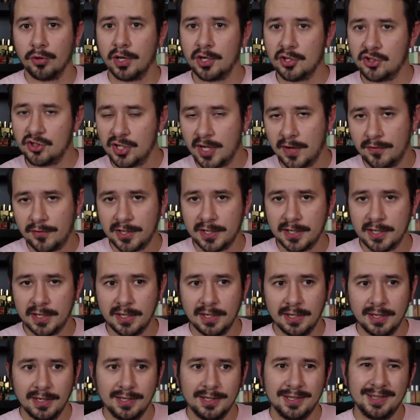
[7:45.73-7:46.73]

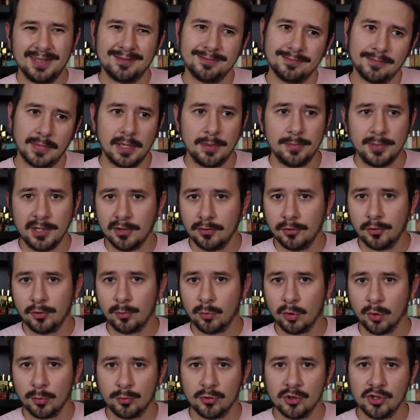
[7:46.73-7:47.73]
longevity, maybe a
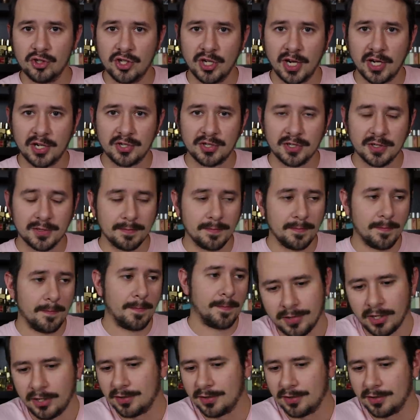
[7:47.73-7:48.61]
little more projection.